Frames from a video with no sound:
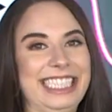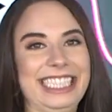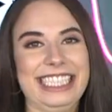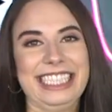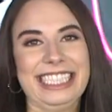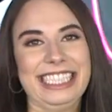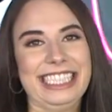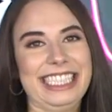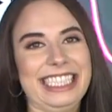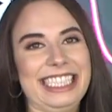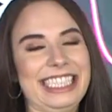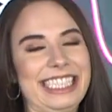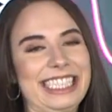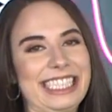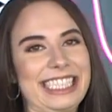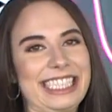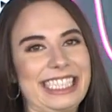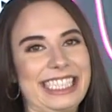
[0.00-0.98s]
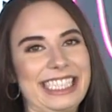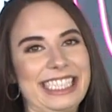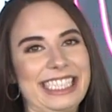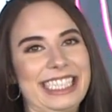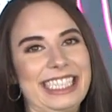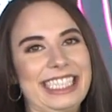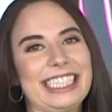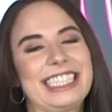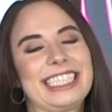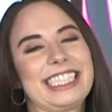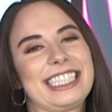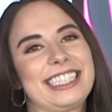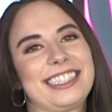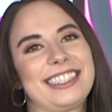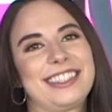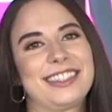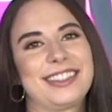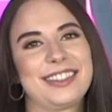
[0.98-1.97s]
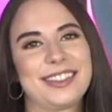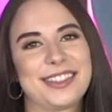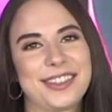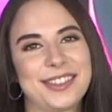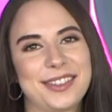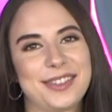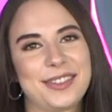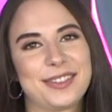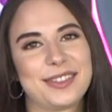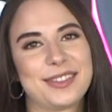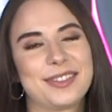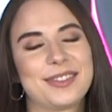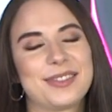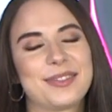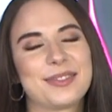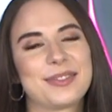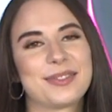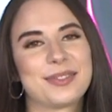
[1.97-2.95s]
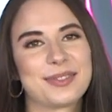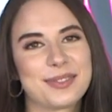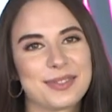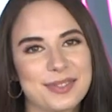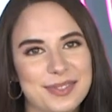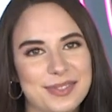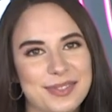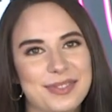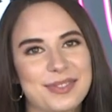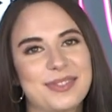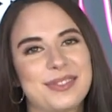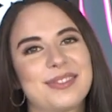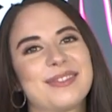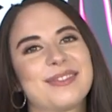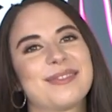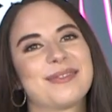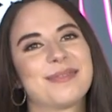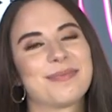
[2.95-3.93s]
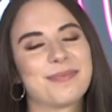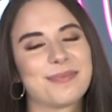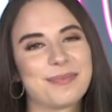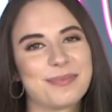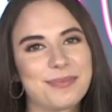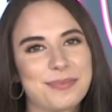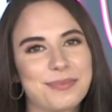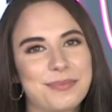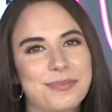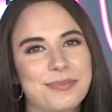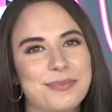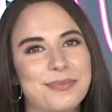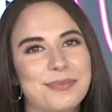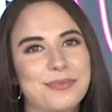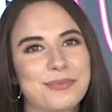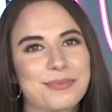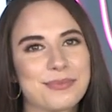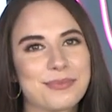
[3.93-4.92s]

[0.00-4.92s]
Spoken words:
This person isn't speaking.